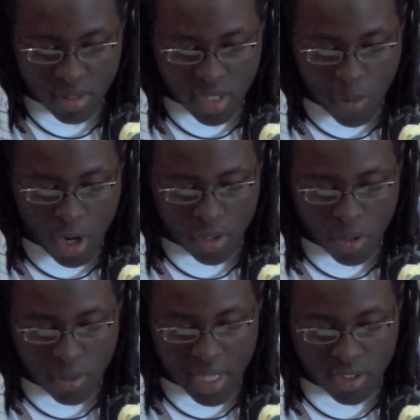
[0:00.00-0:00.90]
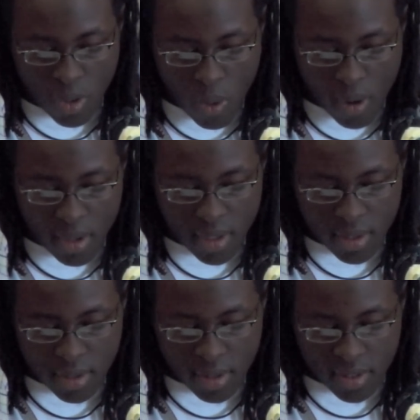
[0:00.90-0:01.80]
The smart dude next door
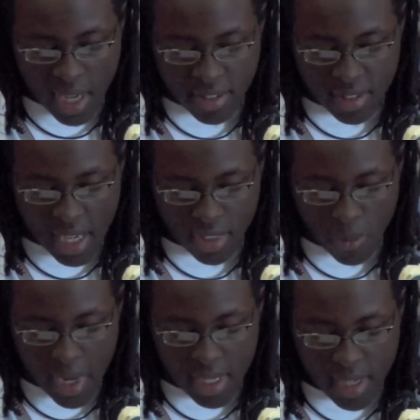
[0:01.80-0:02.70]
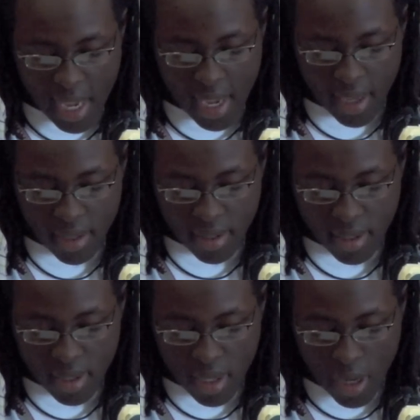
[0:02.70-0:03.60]
decides to take the rainy day
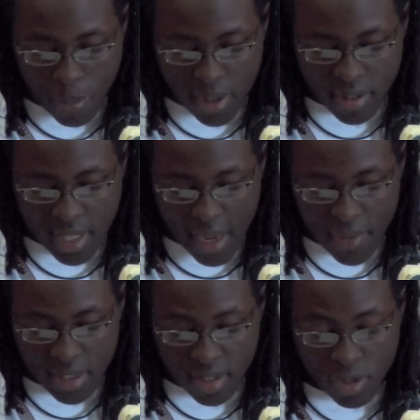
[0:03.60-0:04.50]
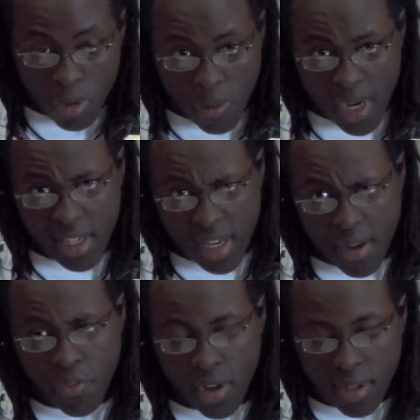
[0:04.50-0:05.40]
and put savings into a rainy
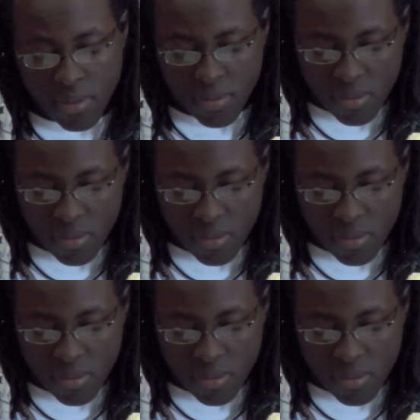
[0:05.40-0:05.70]
day fund.